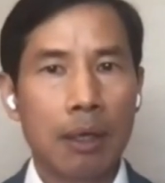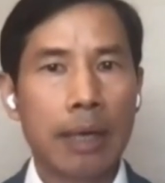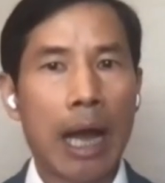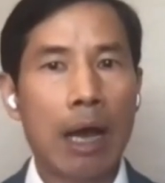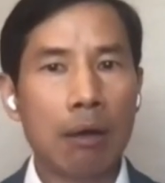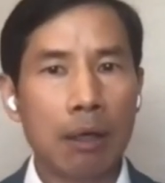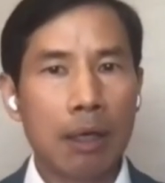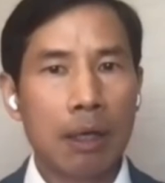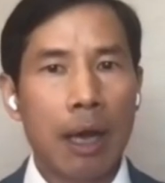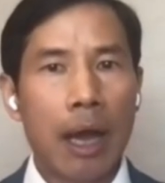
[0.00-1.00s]
Now,
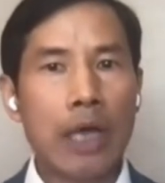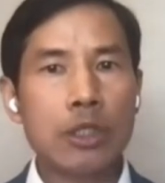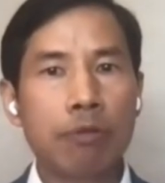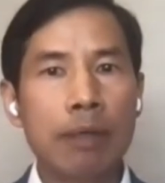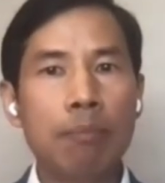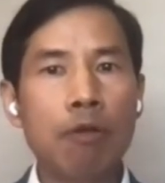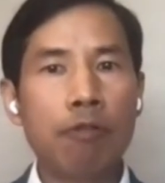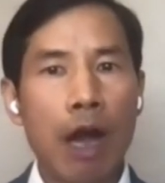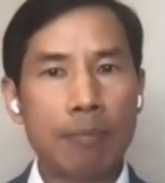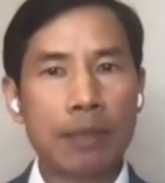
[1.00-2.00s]
as we move
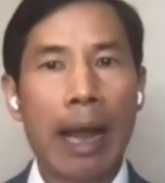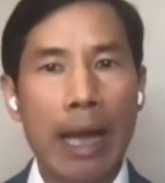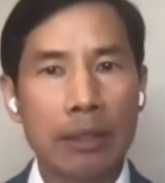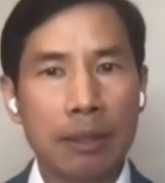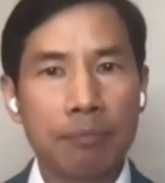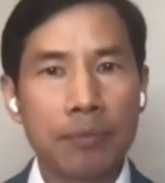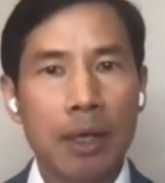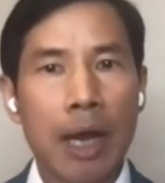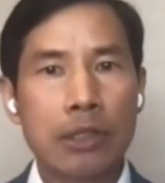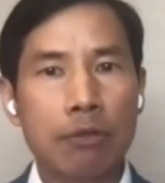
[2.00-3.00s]
up the ladder,
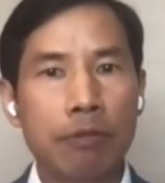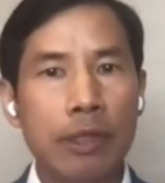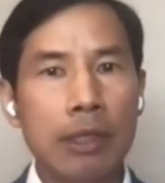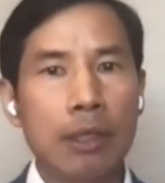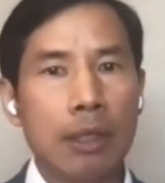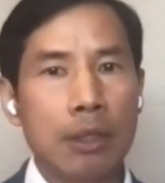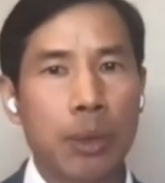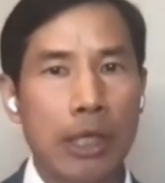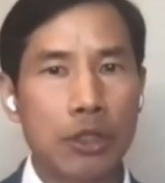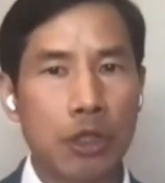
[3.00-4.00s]
as we
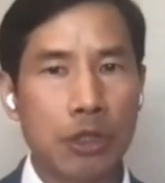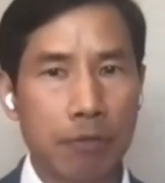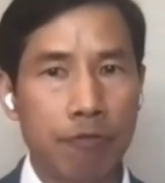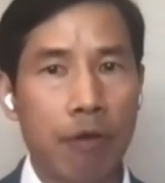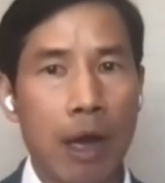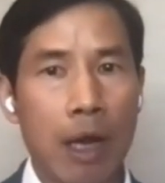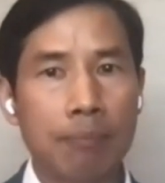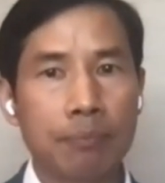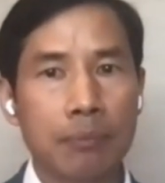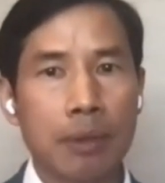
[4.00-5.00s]
transition
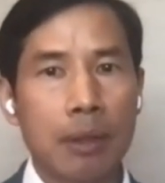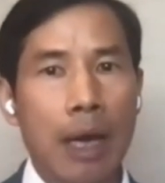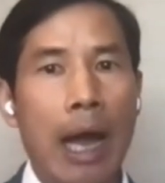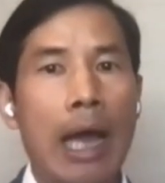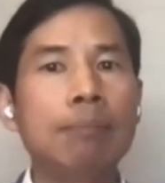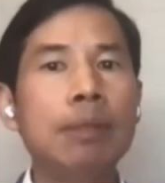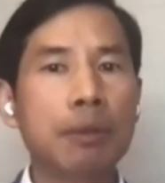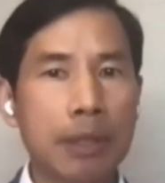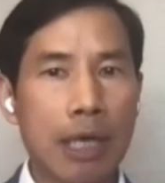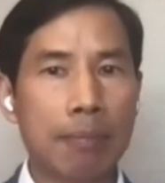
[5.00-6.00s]
from high middle
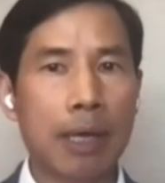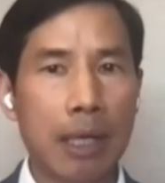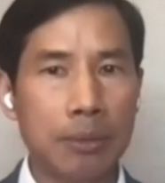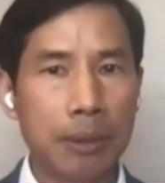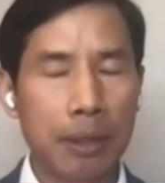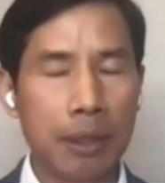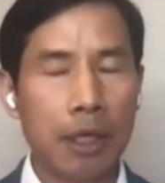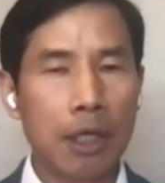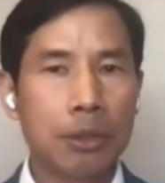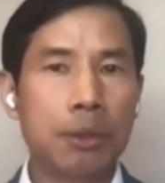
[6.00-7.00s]
income country
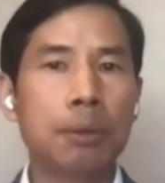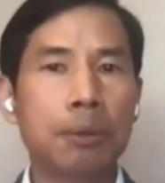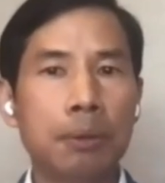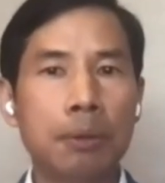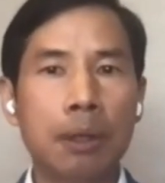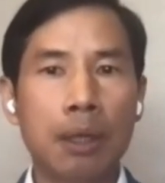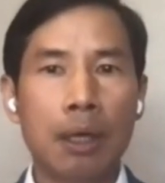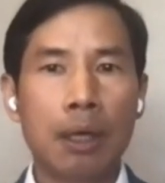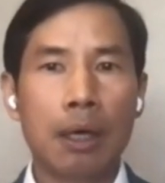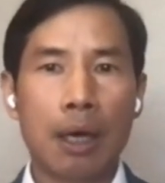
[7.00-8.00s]
to
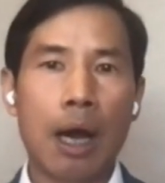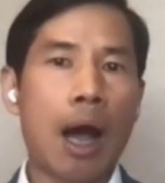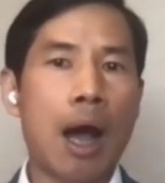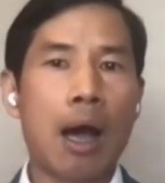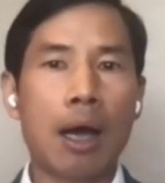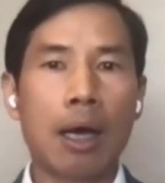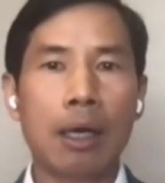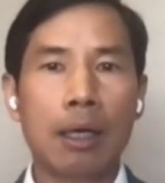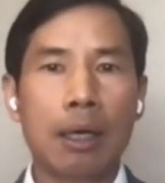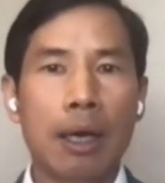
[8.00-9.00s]

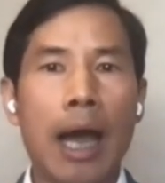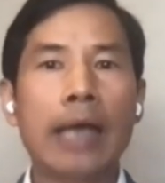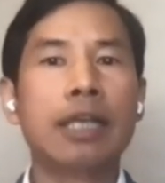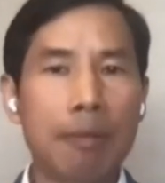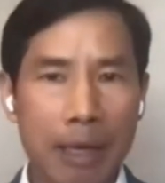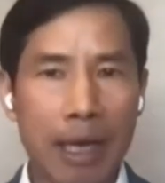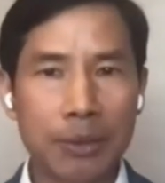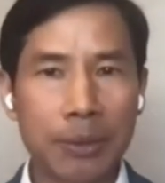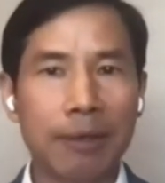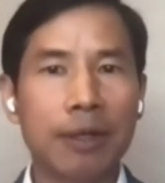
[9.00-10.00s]
high income
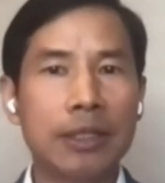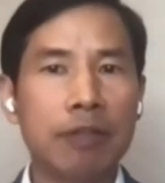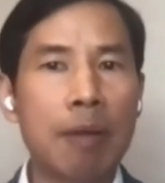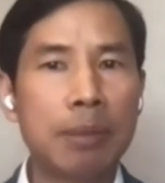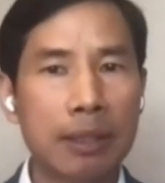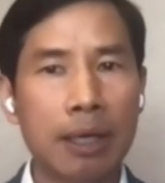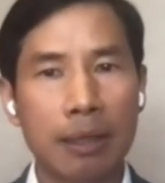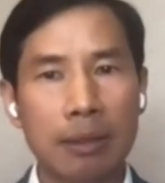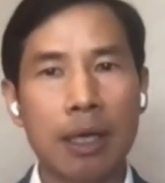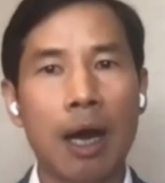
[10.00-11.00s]
country, okay, developed
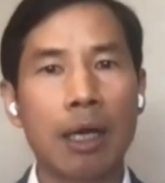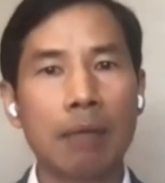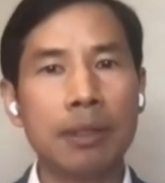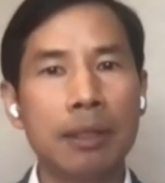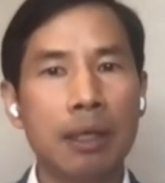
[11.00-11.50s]
economy,